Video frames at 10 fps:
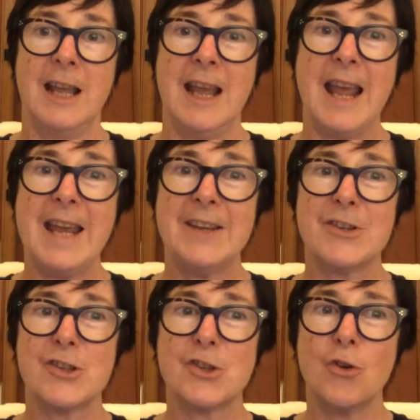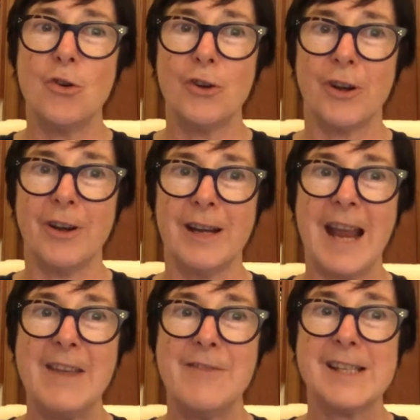And Shorten
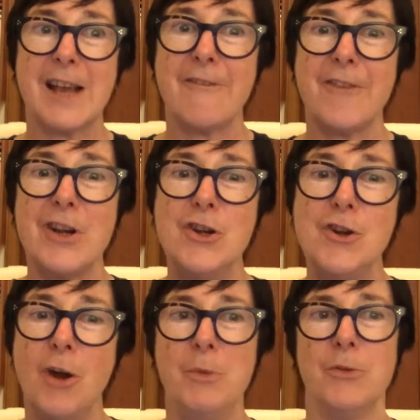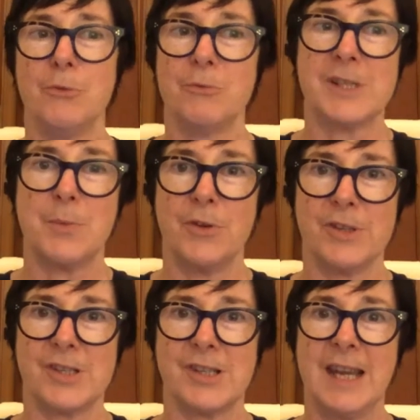gave this phenomenal
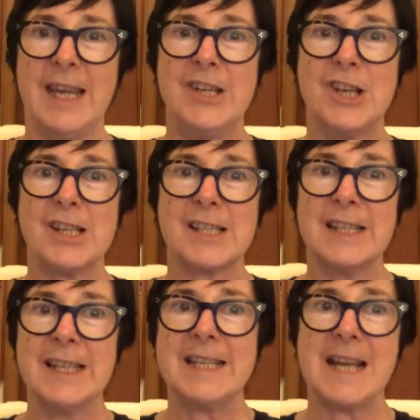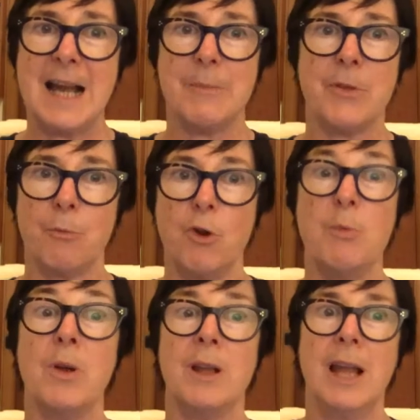response. He just lit up the
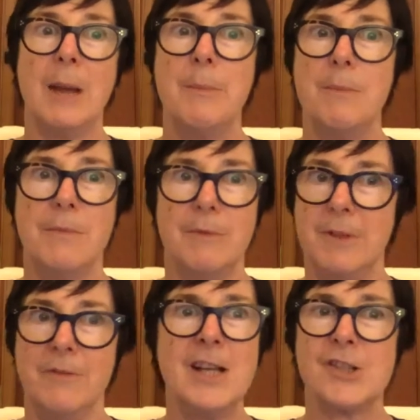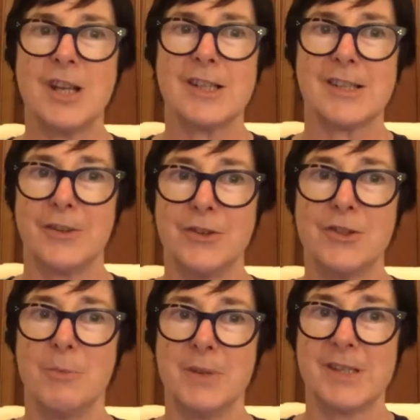room. The vice chancellor who
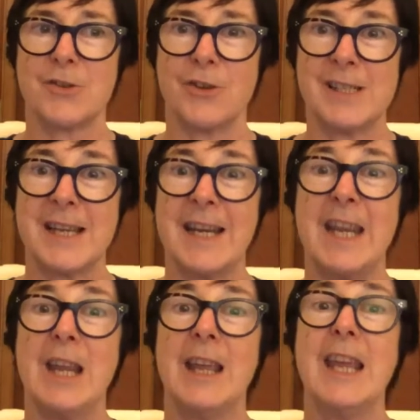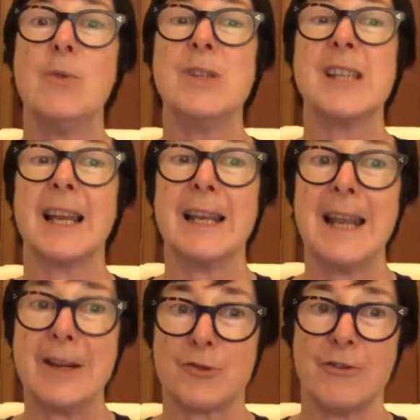told me the story said he was
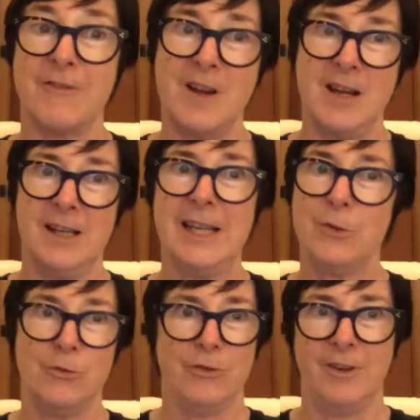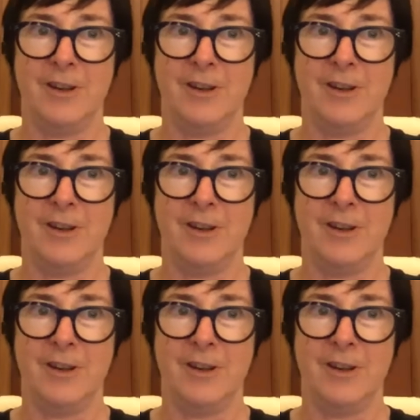electrifyingly good.